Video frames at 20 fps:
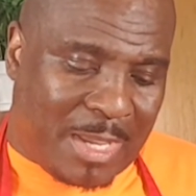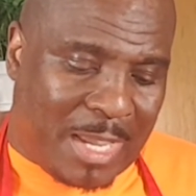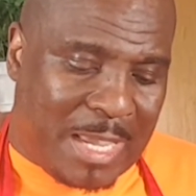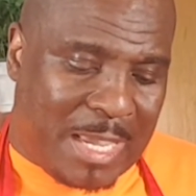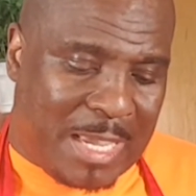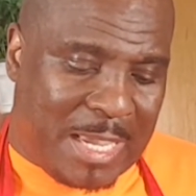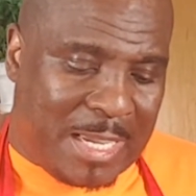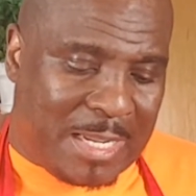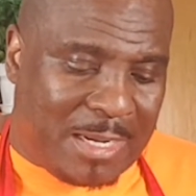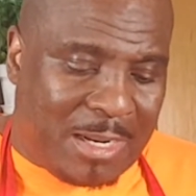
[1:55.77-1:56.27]

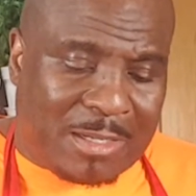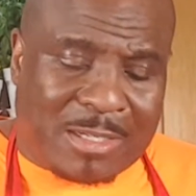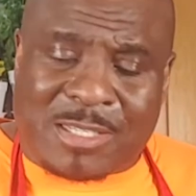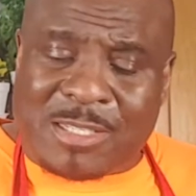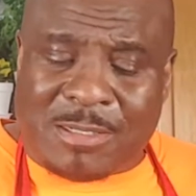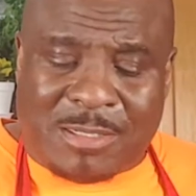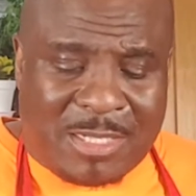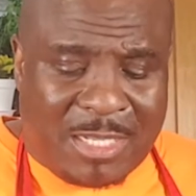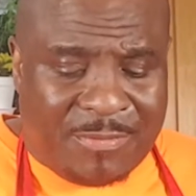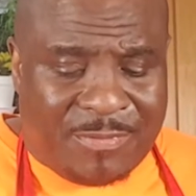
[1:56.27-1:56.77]
And
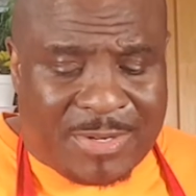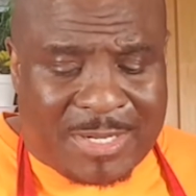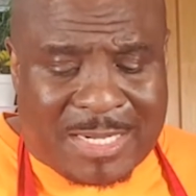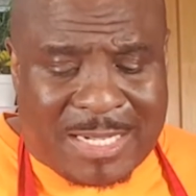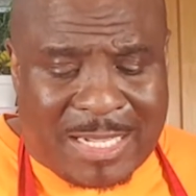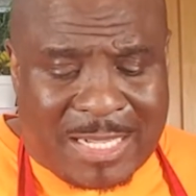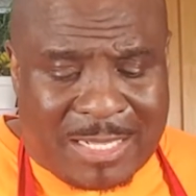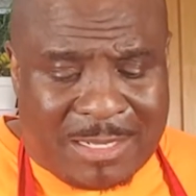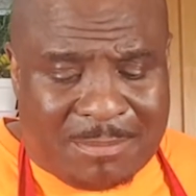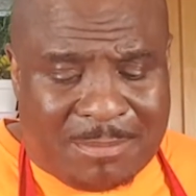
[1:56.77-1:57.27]
leave a
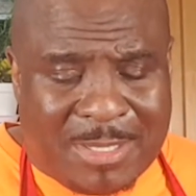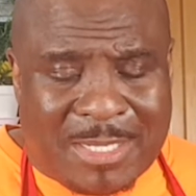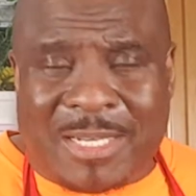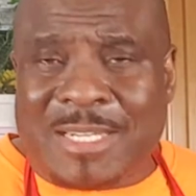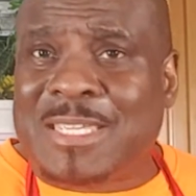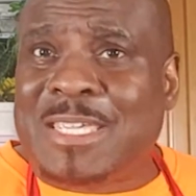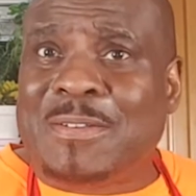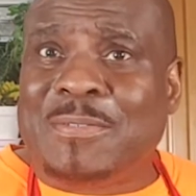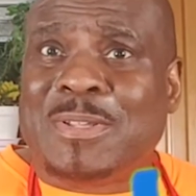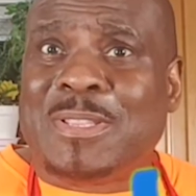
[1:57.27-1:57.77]
comment
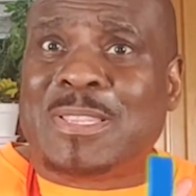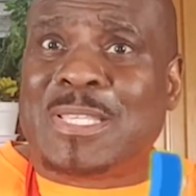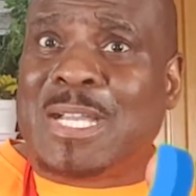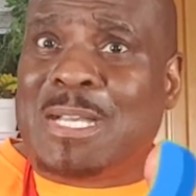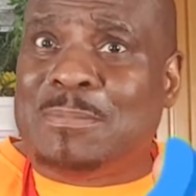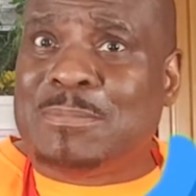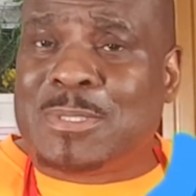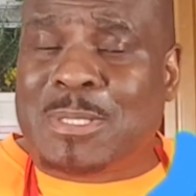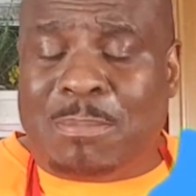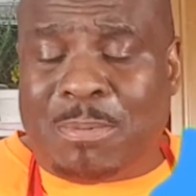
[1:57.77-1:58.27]
and give a
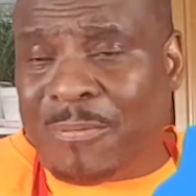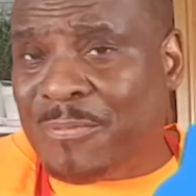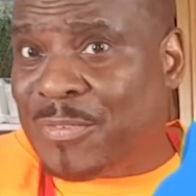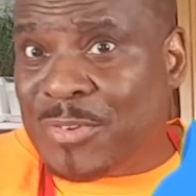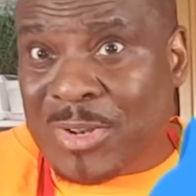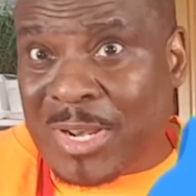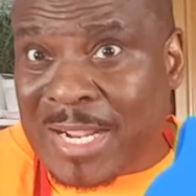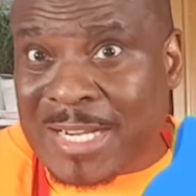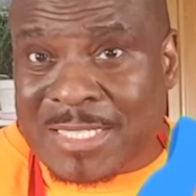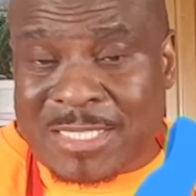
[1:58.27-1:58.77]
thumbs up if
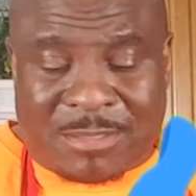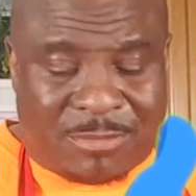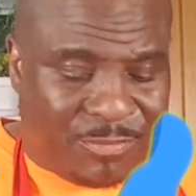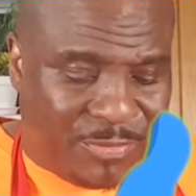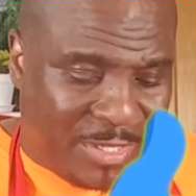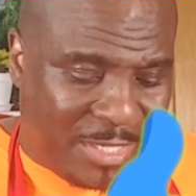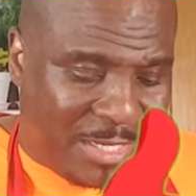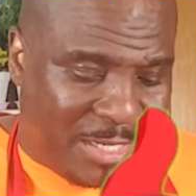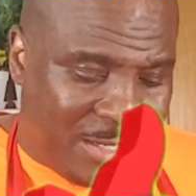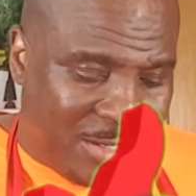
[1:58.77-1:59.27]
you like this
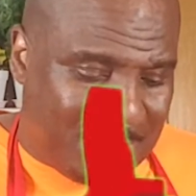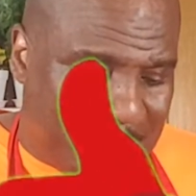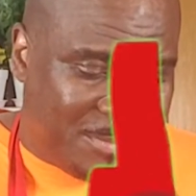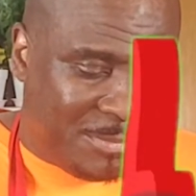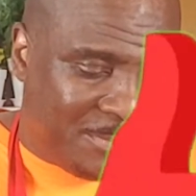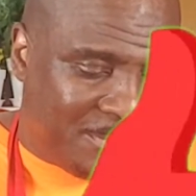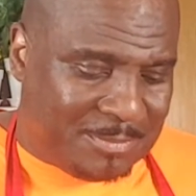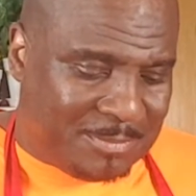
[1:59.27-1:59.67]
video.